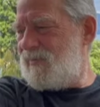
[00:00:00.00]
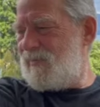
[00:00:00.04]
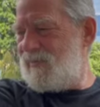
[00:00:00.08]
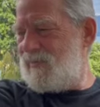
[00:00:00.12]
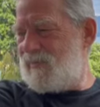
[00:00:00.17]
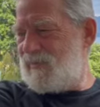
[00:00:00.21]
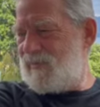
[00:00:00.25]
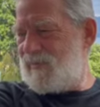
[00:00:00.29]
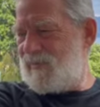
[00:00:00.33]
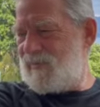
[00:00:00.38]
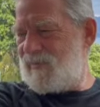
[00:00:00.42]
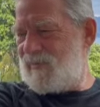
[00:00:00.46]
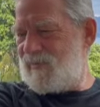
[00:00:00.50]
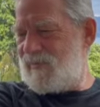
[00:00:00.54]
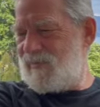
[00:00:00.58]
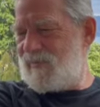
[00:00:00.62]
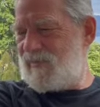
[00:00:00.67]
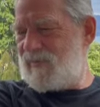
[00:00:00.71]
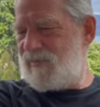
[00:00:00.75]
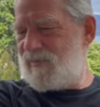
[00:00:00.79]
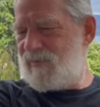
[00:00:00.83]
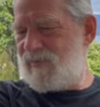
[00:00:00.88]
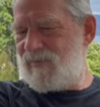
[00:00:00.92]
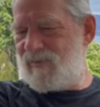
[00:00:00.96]

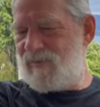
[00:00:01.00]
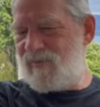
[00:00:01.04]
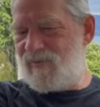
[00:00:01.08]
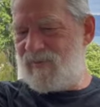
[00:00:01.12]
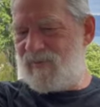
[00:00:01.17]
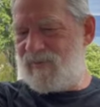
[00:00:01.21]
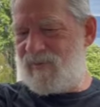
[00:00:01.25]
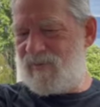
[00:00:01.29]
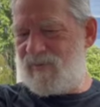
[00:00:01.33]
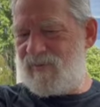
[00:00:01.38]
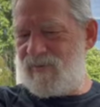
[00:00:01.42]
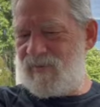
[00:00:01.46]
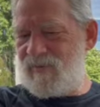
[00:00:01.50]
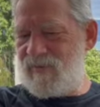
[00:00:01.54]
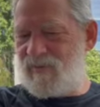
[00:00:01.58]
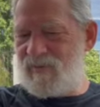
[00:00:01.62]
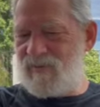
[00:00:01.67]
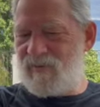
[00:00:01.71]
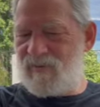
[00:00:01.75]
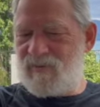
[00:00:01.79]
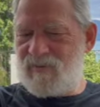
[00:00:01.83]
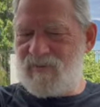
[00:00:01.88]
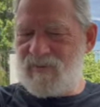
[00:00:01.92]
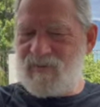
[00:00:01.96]

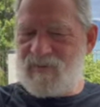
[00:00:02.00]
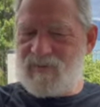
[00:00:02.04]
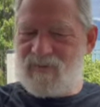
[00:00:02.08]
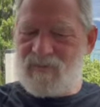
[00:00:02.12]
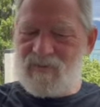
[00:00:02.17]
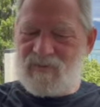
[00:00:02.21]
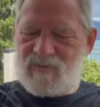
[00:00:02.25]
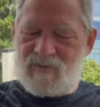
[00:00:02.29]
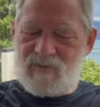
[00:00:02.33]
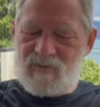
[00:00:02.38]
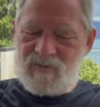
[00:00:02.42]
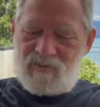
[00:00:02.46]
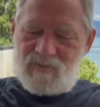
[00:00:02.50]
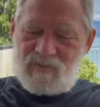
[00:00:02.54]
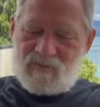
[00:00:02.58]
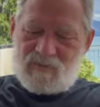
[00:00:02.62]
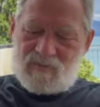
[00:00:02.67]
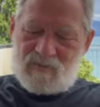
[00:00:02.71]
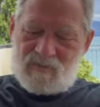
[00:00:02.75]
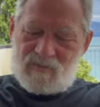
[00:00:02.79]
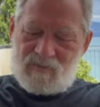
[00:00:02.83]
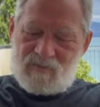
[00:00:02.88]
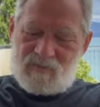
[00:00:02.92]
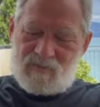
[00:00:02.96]

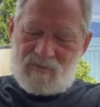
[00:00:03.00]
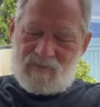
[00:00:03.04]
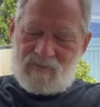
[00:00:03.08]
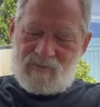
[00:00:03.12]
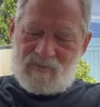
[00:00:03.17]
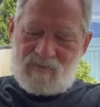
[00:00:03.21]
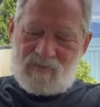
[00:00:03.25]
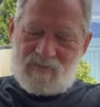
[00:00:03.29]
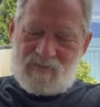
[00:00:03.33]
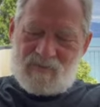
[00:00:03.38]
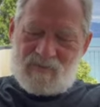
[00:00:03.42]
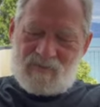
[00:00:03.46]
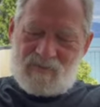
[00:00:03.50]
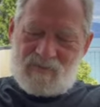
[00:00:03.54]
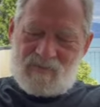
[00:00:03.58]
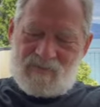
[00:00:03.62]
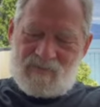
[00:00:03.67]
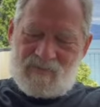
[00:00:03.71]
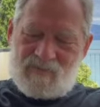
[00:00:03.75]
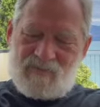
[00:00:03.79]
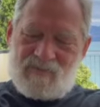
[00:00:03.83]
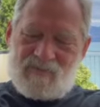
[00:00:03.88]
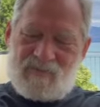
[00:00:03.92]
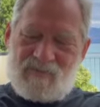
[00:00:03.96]

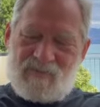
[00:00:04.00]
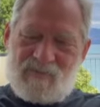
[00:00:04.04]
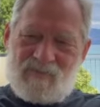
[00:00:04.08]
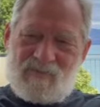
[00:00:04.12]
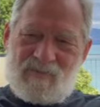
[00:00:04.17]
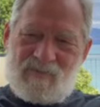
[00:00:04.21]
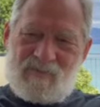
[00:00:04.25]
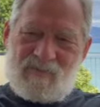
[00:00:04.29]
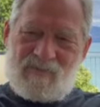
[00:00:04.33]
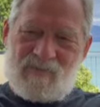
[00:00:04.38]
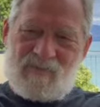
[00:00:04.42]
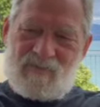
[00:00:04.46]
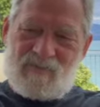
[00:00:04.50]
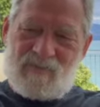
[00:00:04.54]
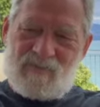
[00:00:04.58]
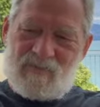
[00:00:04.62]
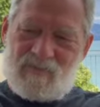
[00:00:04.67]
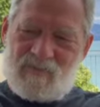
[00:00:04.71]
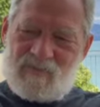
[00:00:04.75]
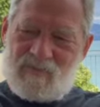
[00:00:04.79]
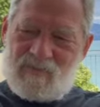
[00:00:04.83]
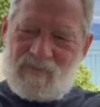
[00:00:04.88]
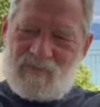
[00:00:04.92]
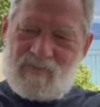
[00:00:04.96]

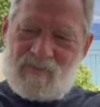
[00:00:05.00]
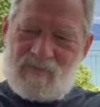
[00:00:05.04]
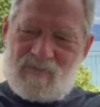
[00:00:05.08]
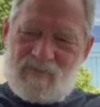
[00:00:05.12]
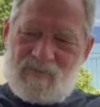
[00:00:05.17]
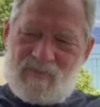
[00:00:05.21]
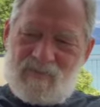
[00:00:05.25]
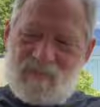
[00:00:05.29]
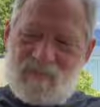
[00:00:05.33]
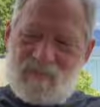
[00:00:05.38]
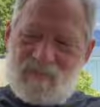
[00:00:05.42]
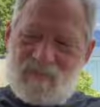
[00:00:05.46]
No words are spoken by the person on screen.